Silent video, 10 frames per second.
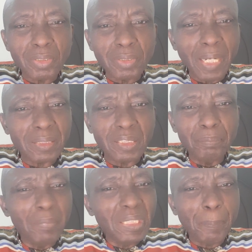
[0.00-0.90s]
that
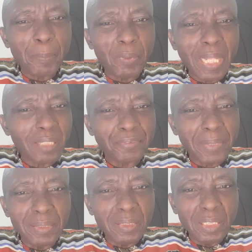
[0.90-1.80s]
many people are
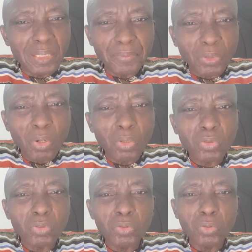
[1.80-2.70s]
finding it
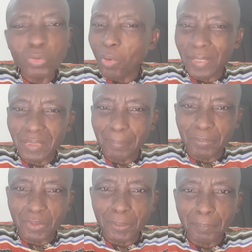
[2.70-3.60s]
difficult to
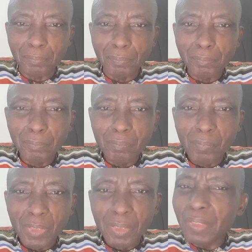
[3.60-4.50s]
accept.
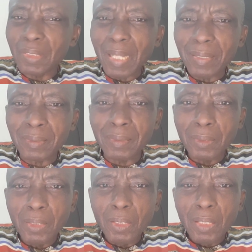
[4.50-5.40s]
It's like,
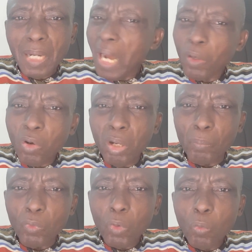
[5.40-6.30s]
how
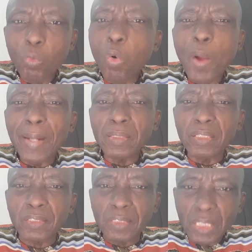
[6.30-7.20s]
come we were
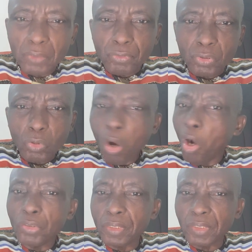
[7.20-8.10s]
deceived
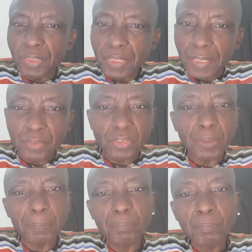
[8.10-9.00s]
all these years?
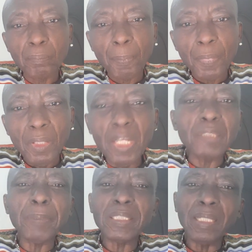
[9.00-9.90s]

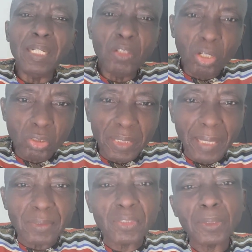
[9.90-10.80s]
Especially
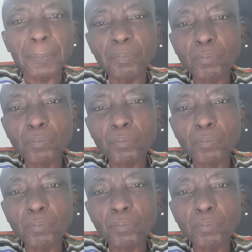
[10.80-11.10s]
Northerners,